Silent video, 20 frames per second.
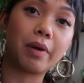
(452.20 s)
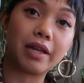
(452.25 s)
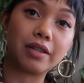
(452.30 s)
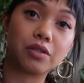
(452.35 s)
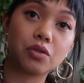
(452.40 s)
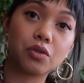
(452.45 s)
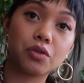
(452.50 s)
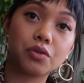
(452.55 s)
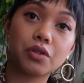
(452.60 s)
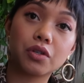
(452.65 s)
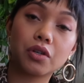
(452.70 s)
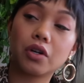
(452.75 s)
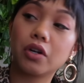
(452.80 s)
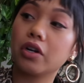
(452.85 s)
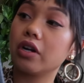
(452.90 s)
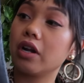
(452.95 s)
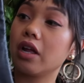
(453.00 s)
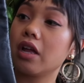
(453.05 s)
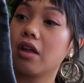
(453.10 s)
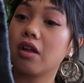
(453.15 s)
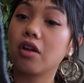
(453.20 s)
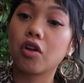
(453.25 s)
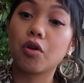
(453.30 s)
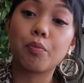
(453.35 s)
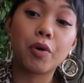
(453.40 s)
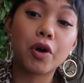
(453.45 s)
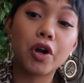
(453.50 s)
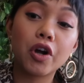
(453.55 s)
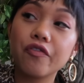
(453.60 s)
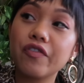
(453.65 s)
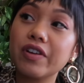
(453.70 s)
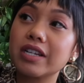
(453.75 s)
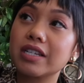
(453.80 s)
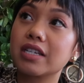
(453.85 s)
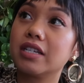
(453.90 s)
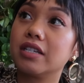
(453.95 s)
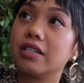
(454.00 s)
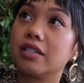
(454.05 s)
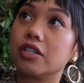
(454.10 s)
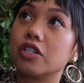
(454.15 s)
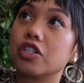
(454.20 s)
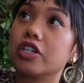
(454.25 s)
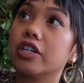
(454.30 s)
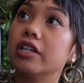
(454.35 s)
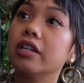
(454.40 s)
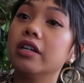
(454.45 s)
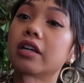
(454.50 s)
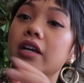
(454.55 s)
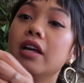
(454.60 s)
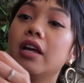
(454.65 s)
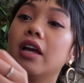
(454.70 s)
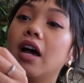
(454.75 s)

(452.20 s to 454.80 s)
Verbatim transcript: pencil skirt, perfect condition,